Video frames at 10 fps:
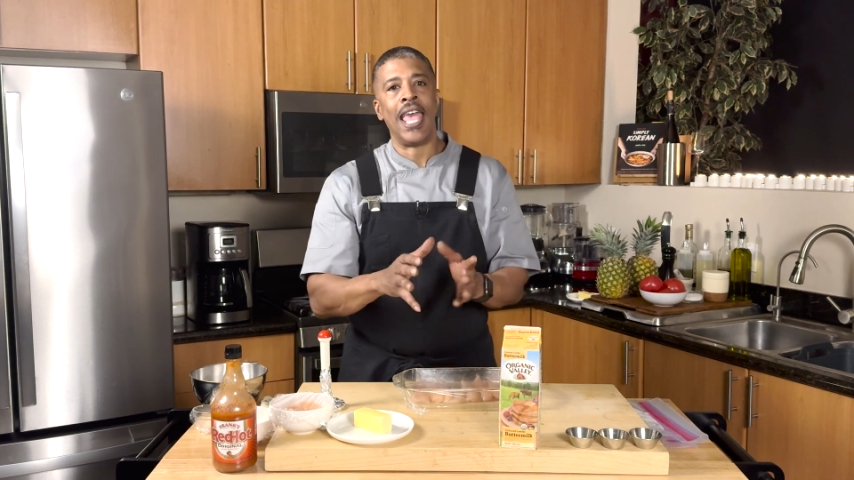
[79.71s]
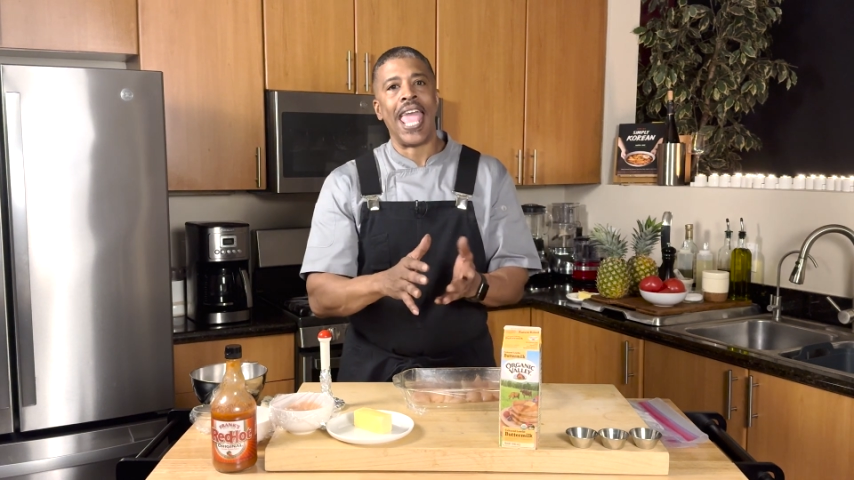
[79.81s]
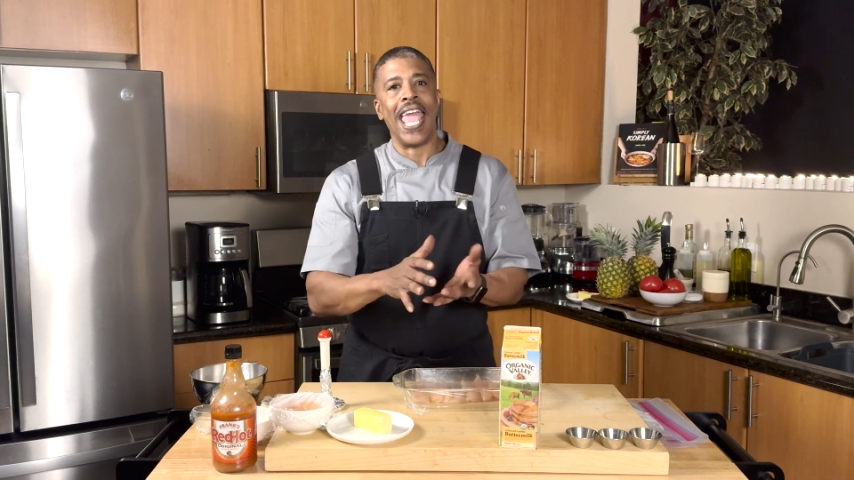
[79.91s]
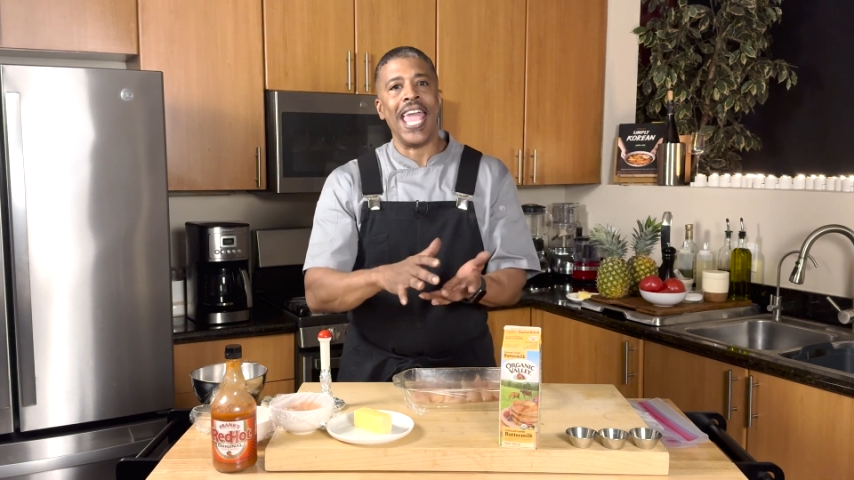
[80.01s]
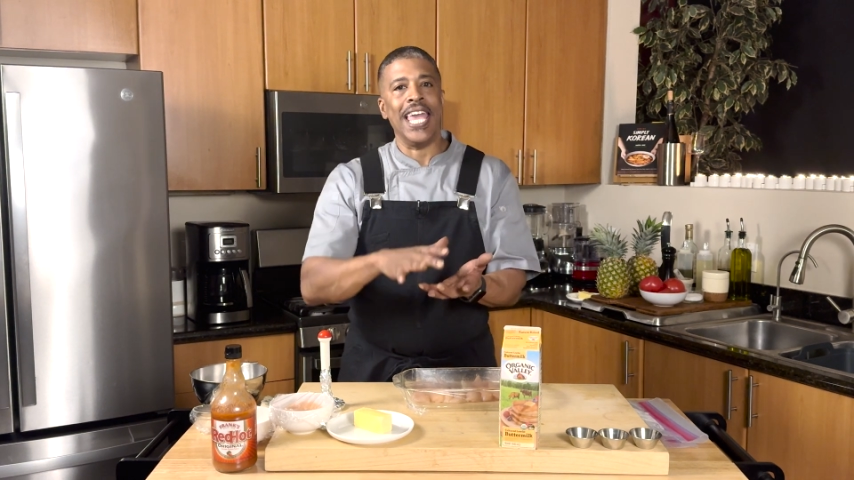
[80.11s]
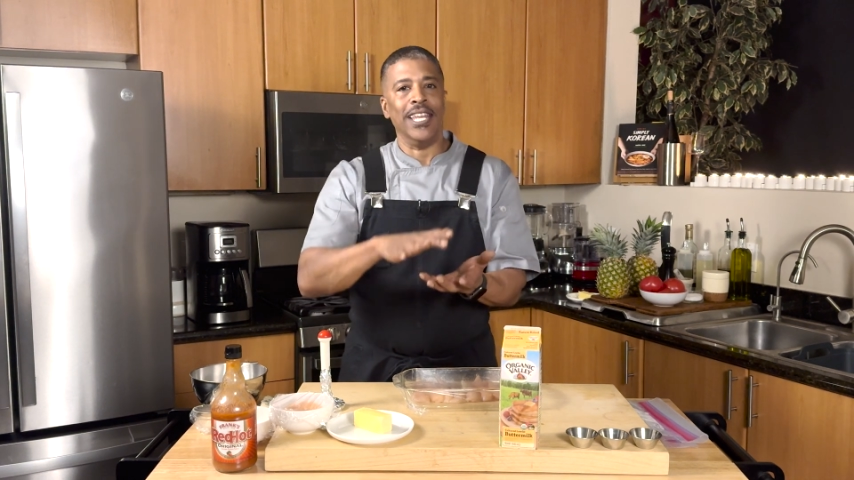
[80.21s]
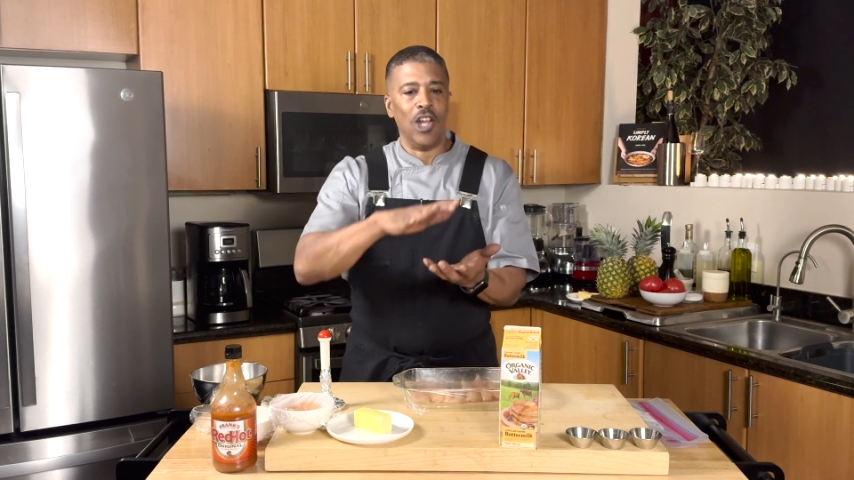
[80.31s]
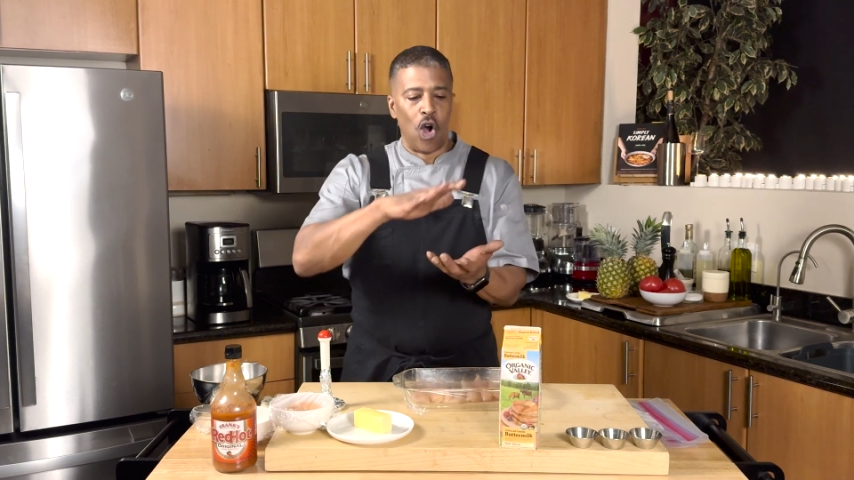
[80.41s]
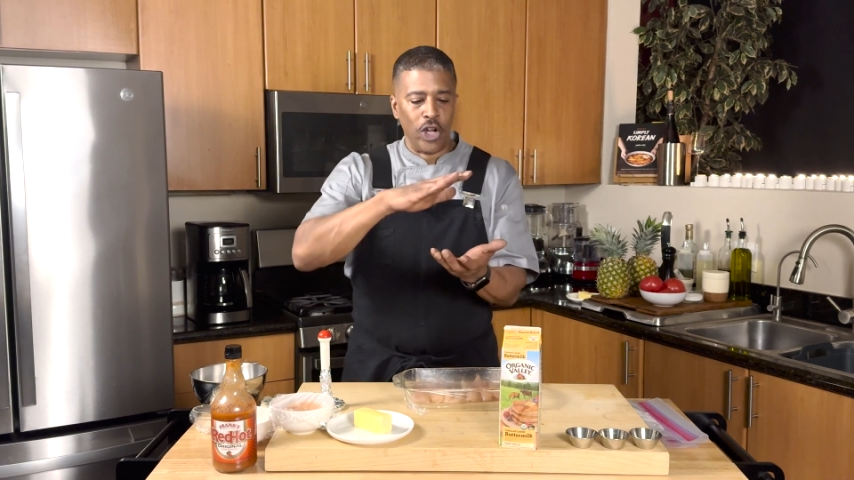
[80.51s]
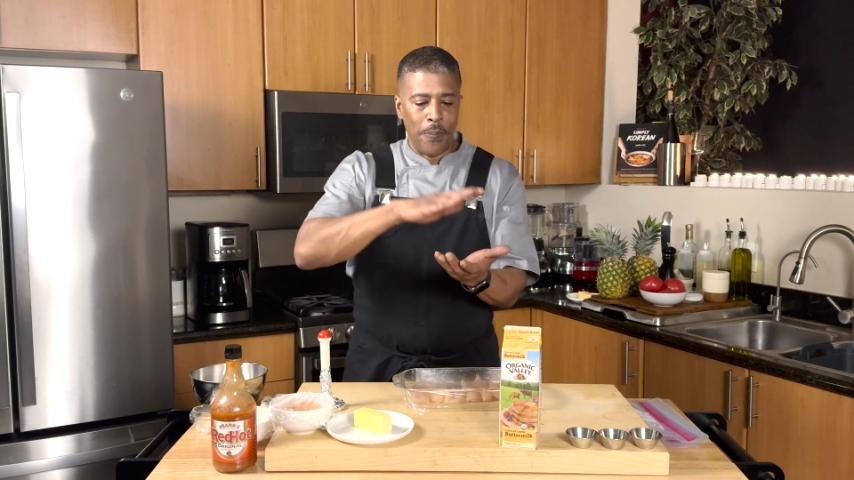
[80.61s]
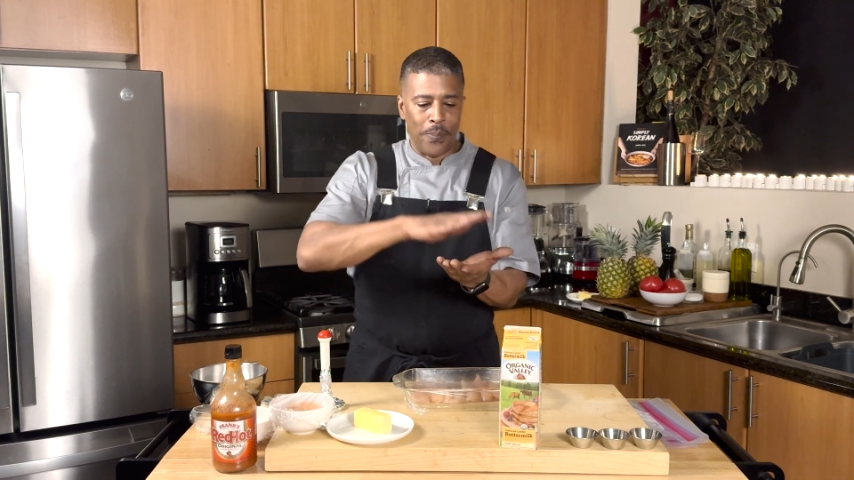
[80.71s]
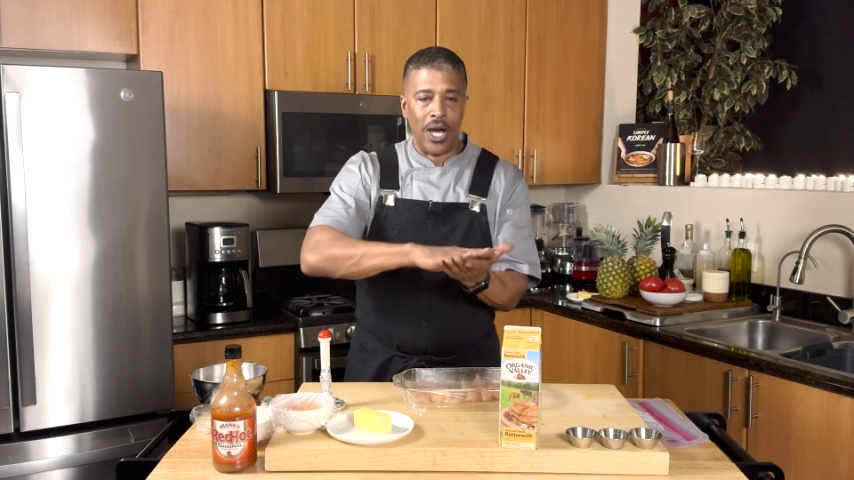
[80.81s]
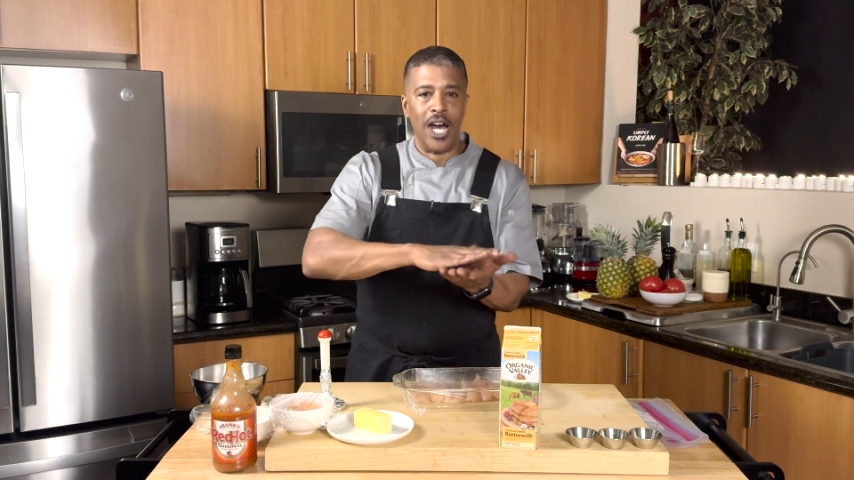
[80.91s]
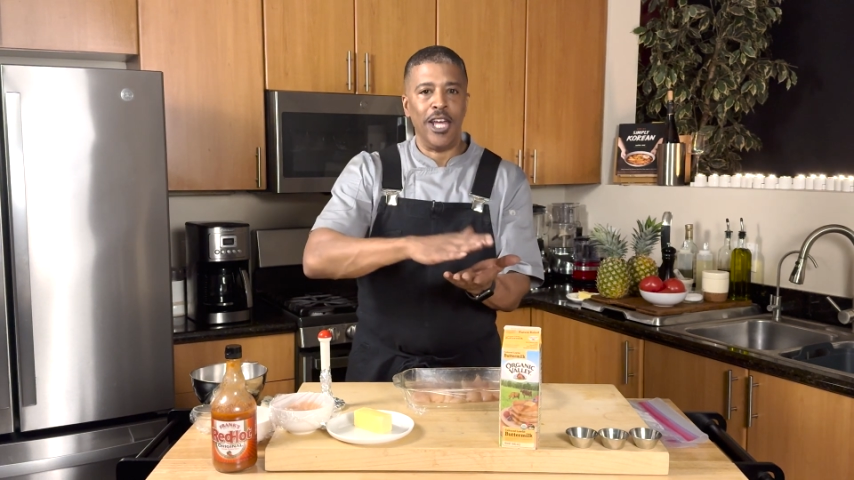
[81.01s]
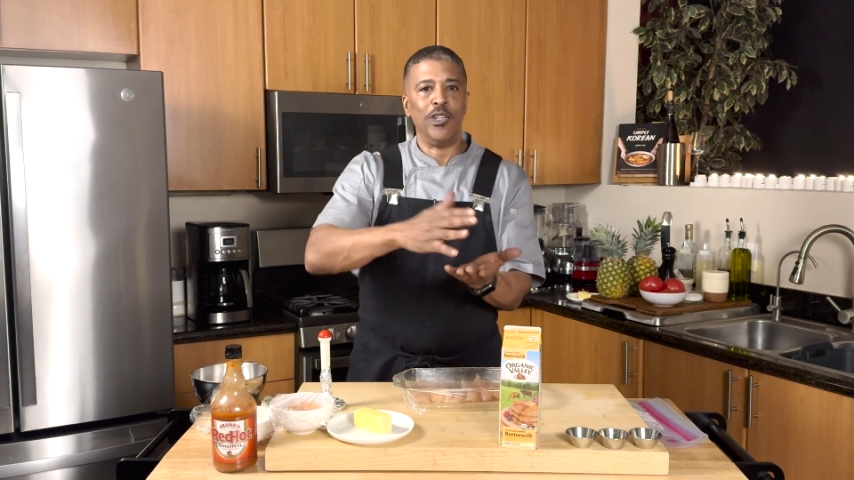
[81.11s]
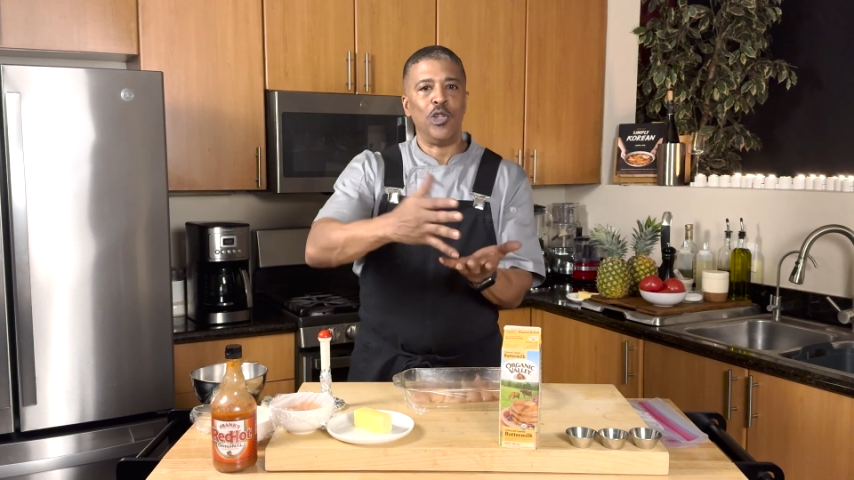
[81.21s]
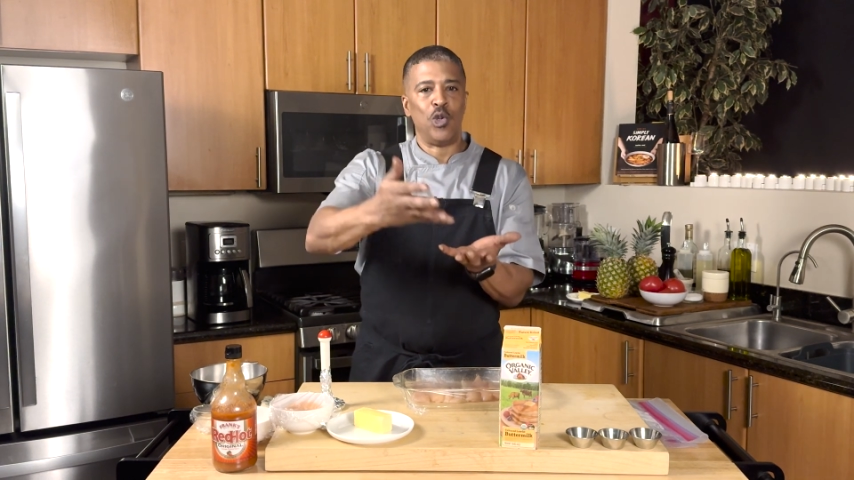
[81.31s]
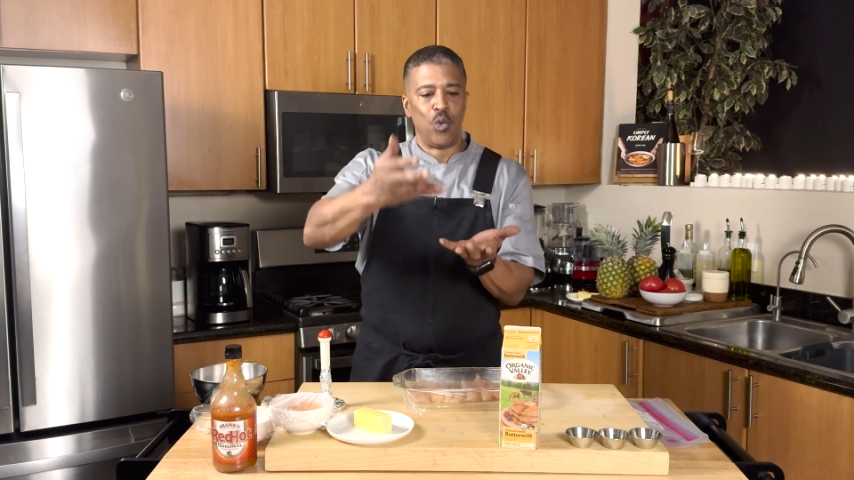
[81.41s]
and on a bun